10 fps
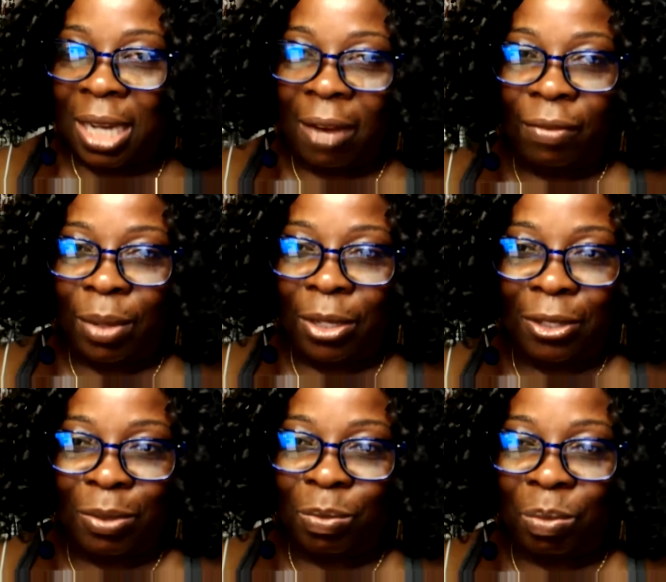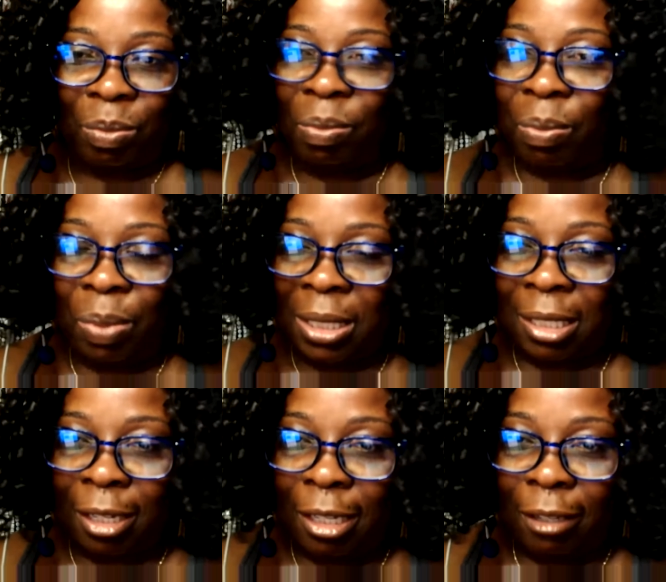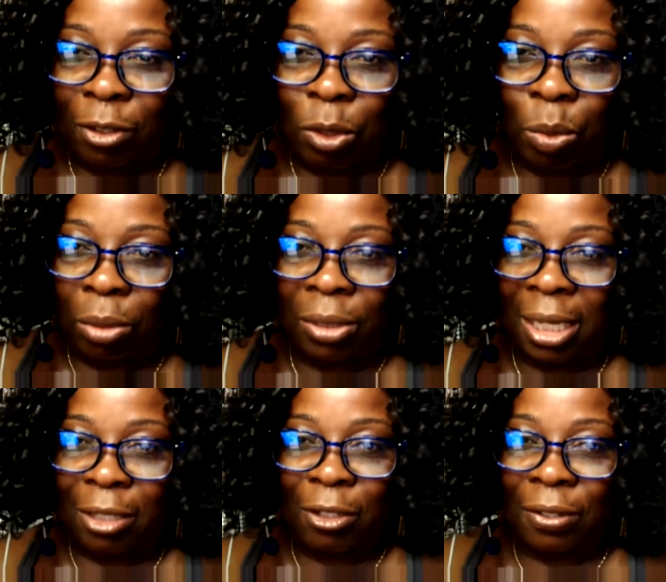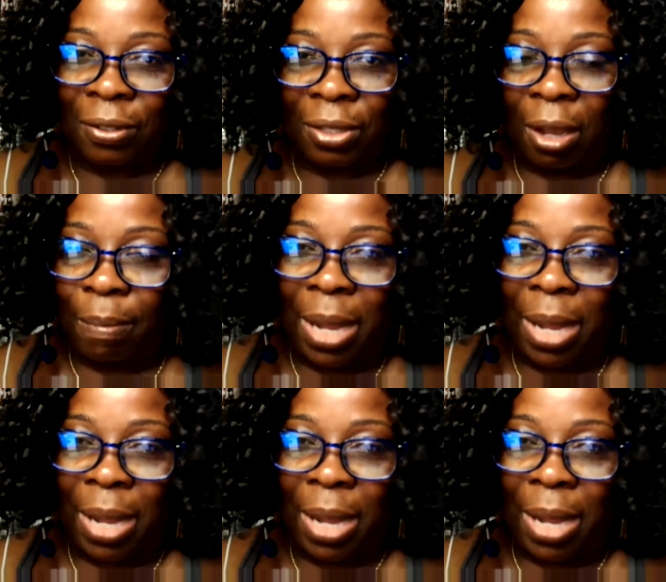And affirmations, basically, just quotations,